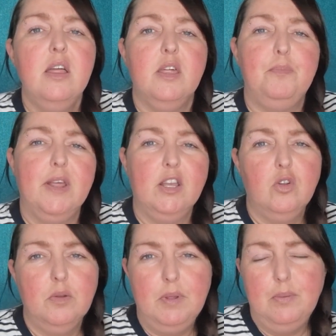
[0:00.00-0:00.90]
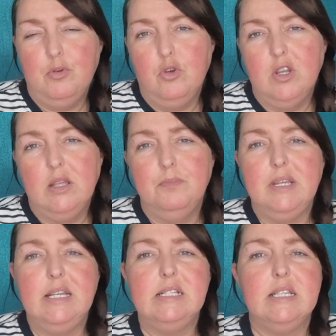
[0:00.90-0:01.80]
They're bringing on people who can
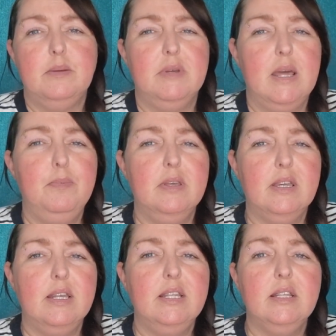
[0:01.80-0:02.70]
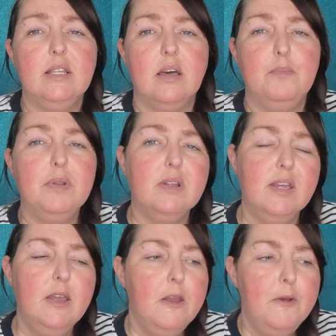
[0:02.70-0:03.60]
be easily manipulated deliberately.